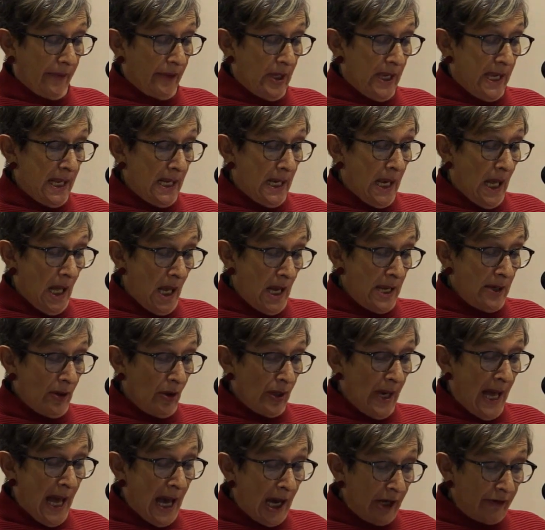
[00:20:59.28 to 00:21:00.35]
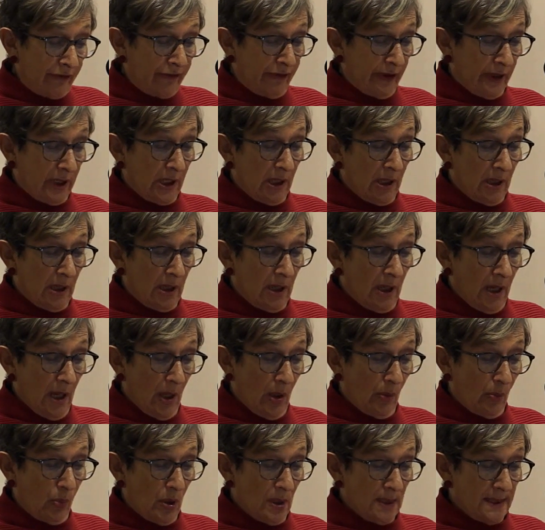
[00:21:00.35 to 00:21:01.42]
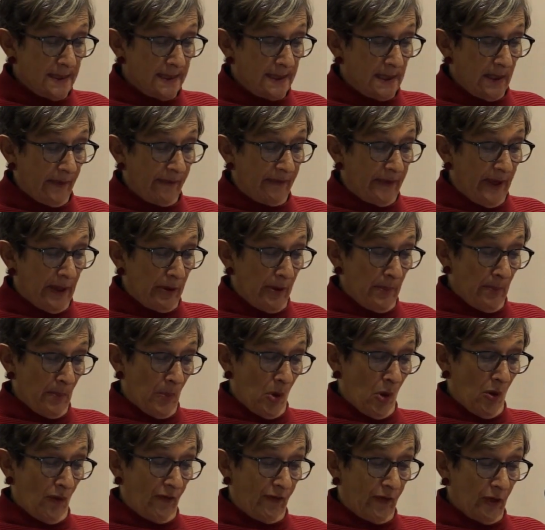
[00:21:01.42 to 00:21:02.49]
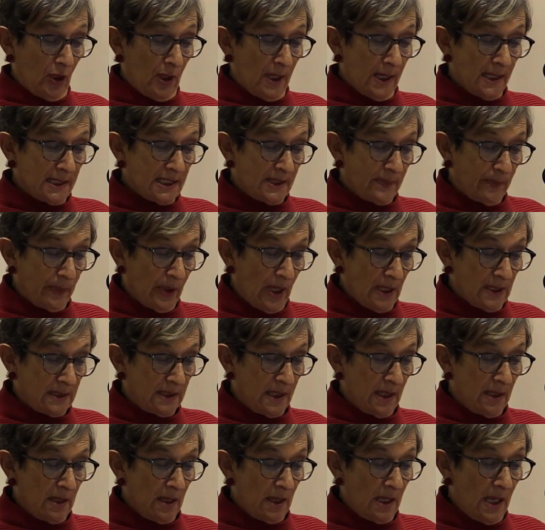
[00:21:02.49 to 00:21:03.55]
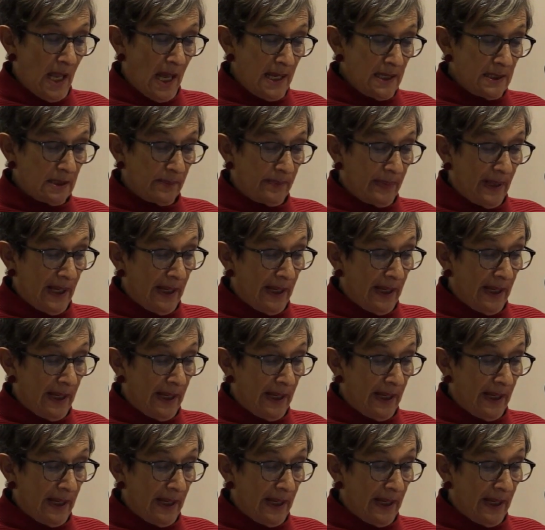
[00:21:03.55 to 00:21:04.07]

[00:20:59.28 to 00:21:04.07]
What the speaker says: The line on Africa was very more fully expressed in a later